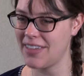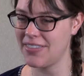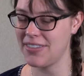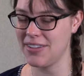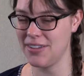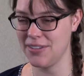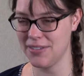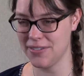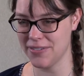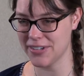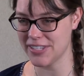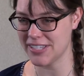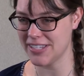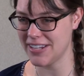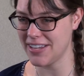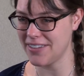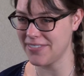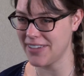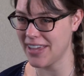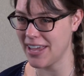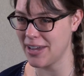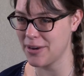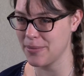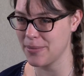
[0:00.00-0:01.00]
at the University
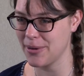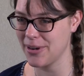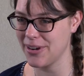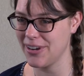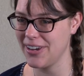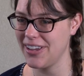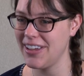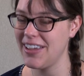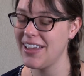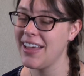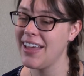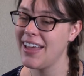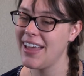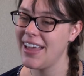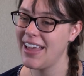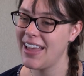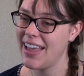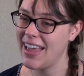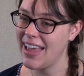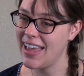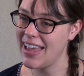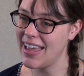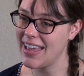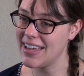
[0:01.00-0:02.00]
of Canterbury,
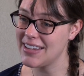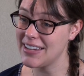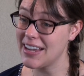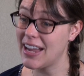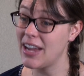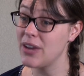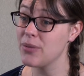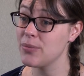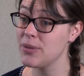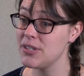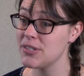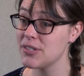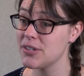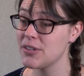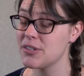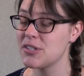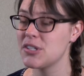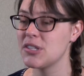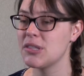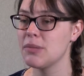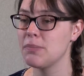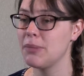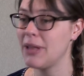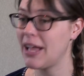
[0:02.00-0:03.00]
and I
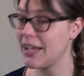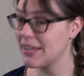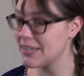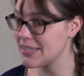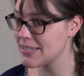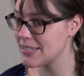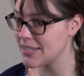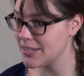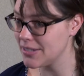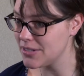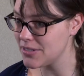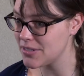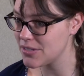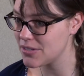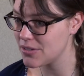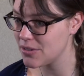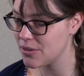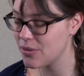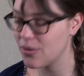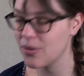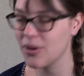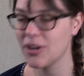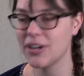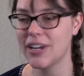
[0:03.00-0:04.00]
research the black stilt,
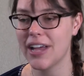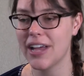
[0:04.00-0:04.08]
or